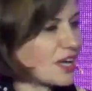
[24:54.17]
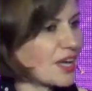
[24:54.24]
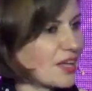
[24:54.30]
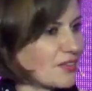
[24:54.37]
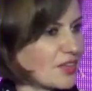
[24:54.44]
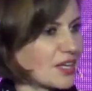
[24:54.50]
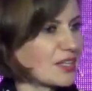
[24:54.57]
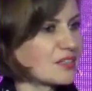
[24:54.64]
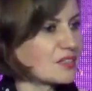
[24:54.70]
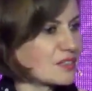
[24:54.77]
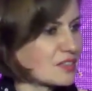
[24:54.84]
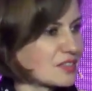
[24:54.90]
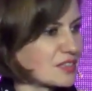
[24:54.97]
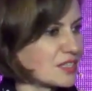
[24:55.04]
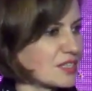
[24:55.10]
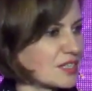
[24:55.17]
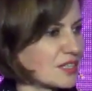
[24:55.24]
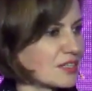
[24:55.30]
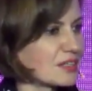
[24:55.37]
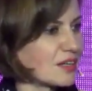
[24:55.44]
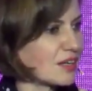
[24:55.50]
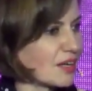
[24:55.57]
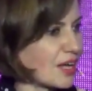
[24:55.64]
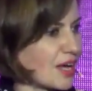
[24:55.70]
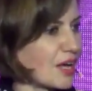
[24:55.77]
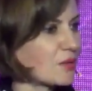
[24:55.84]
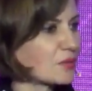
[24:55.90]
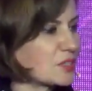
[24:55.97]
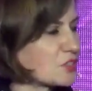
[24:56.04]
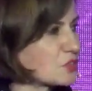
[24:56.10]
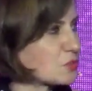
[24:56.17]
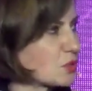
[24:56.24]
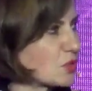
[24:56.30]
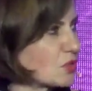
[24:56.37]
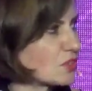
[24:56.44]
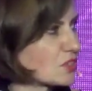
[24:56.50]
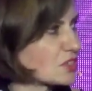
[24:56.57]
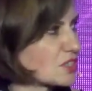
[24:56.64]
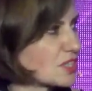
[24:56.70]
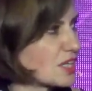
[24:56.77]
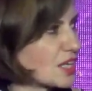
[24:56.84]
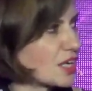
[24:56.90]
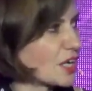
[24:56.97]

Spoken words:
and then seeing how this works,